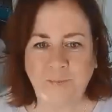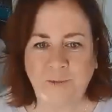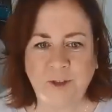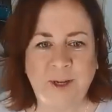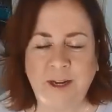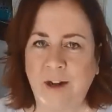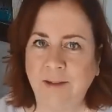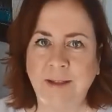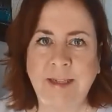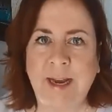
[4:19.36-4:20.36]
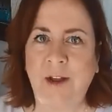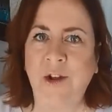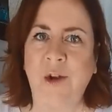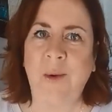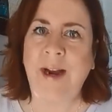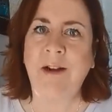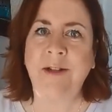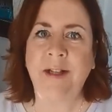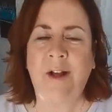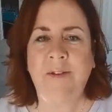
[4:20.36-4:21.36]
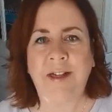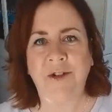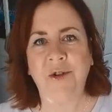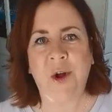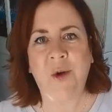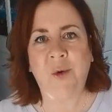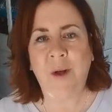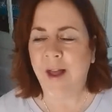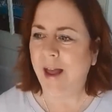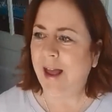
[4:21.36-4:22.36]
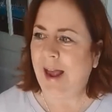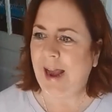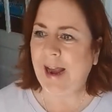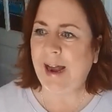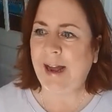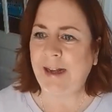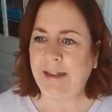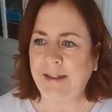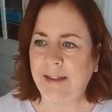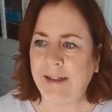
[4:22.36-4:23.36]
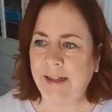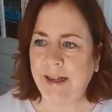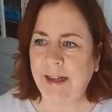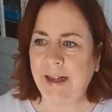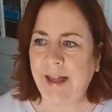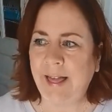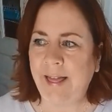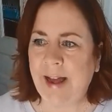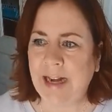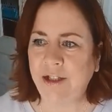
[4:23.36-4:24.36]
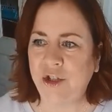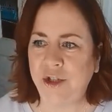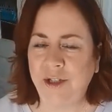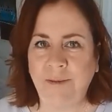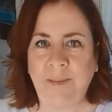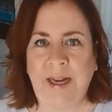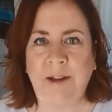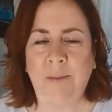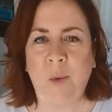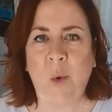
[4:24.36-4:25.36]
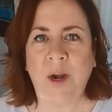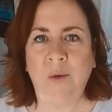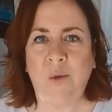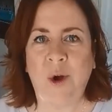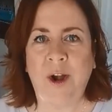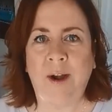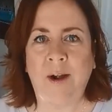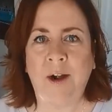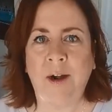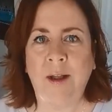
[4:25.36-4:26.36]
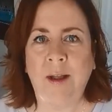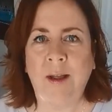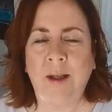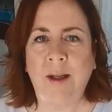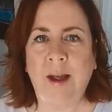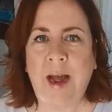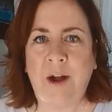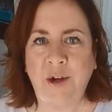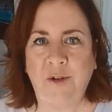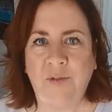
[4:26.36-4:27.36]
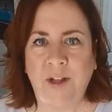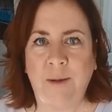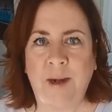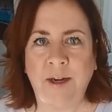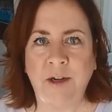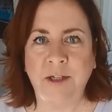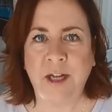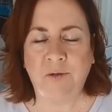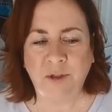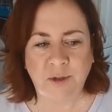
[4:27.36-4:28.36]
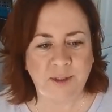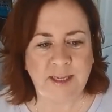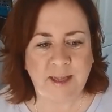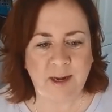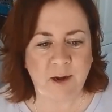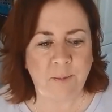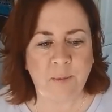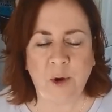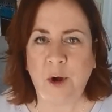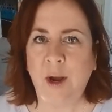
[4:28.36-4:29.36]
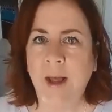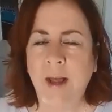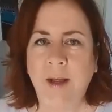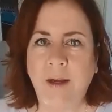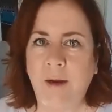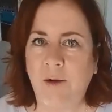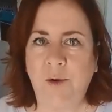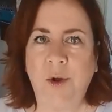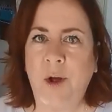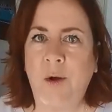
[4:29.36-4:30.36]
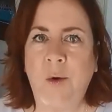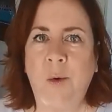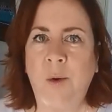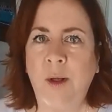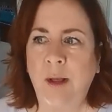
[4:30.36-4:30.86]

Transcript: you get on the scale, you weigh yourself, as you know, and that shouldn't be the point where how you feel about yourself. When you see that number, you don't go,